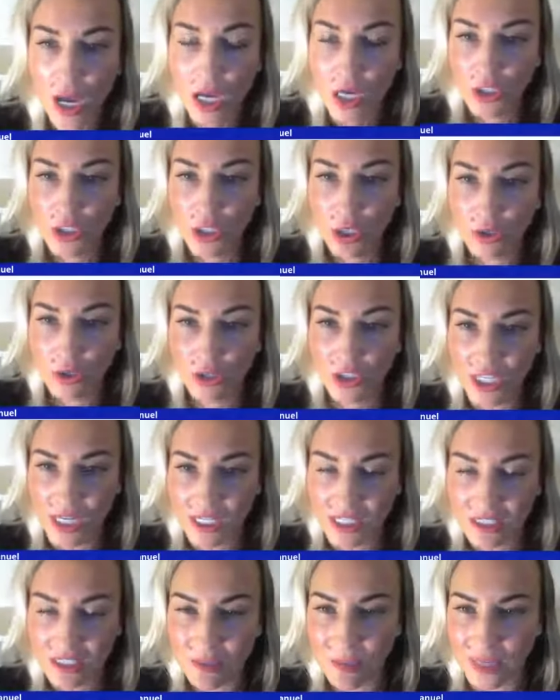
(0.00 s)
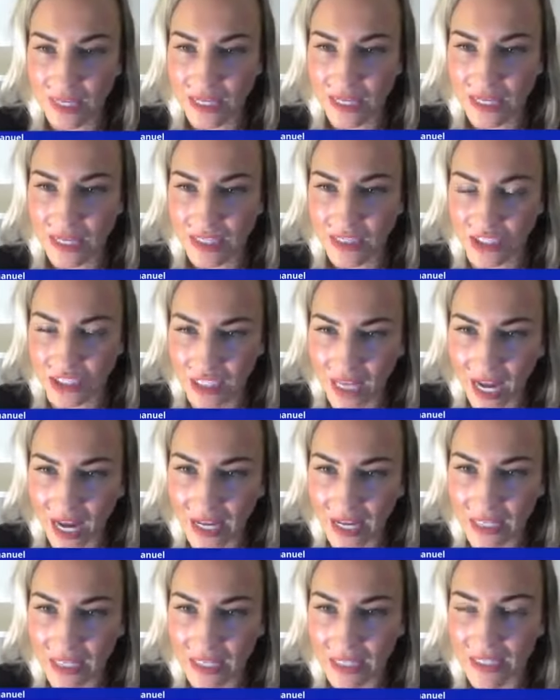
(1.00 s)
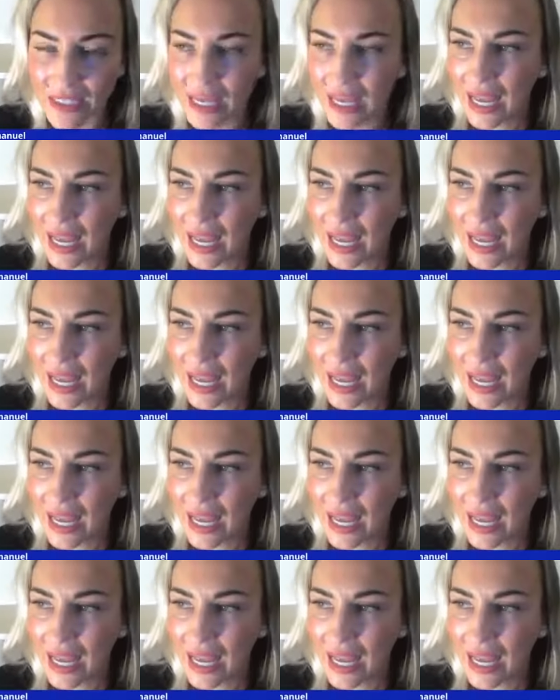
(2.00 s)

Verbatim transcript: So just be excited.